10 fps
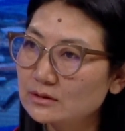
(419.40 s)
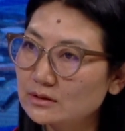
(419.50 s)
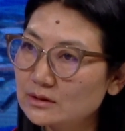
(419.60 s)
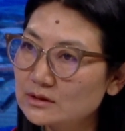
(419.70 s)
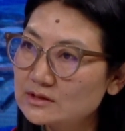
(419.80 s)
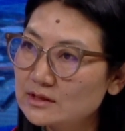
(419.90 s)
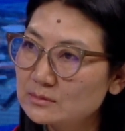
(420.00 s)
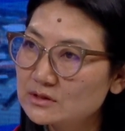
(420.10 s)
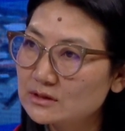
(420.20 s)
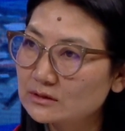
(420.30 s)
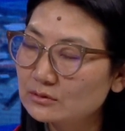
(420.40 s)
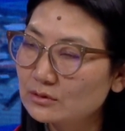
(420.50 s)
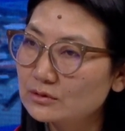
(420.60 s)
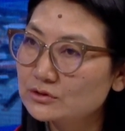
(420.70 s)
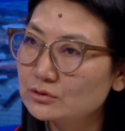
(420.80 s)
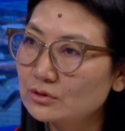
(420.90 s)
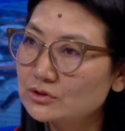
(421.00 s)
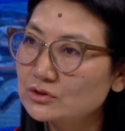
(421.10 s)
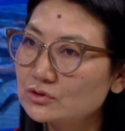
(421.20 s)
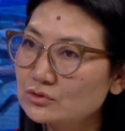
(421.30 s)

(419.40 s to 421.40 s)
eCMS technology not just